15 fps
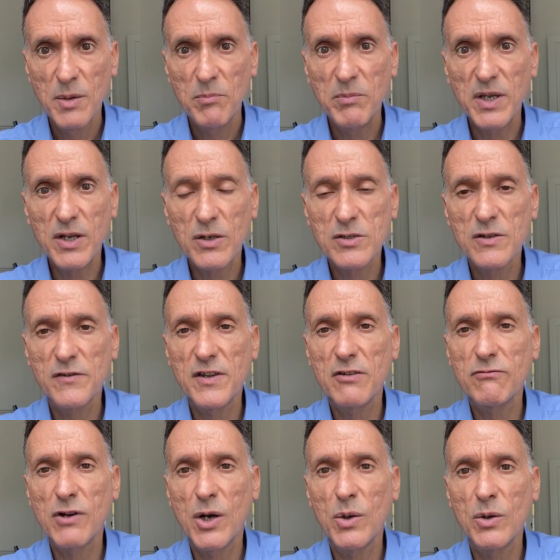because of the
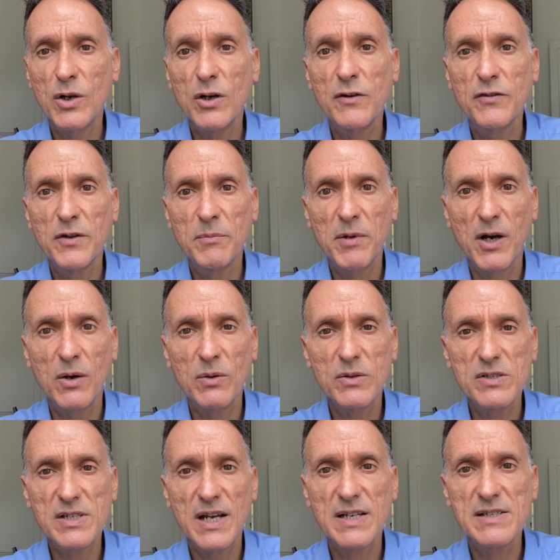role of the
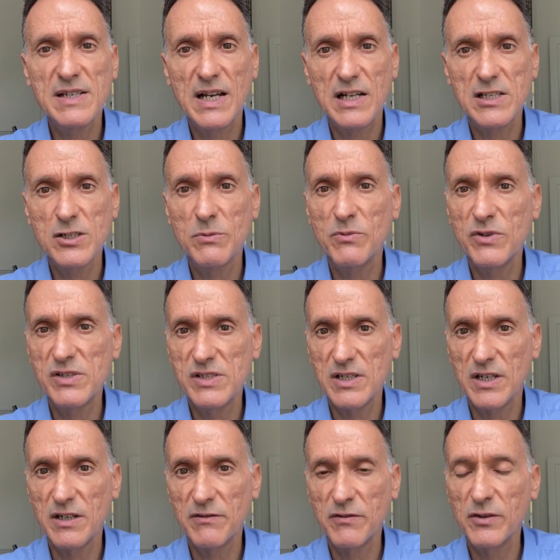bones as calcium
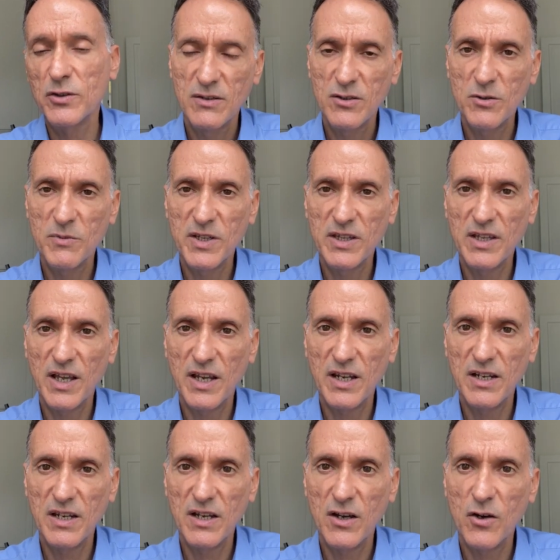reserve to
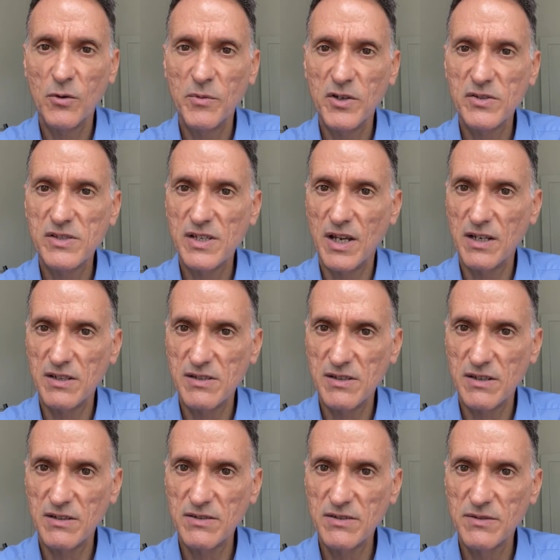maintain
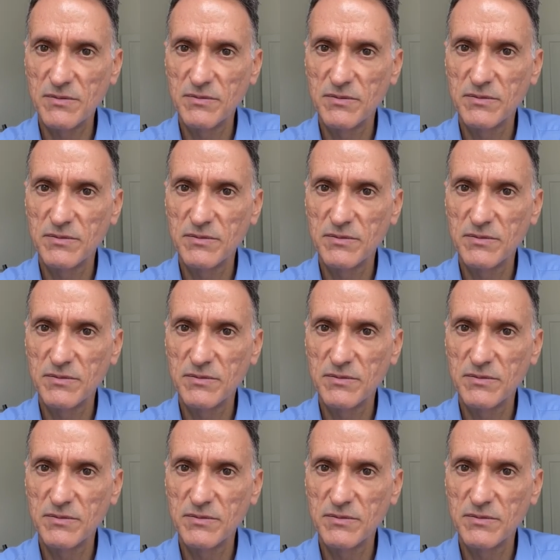homeostasis.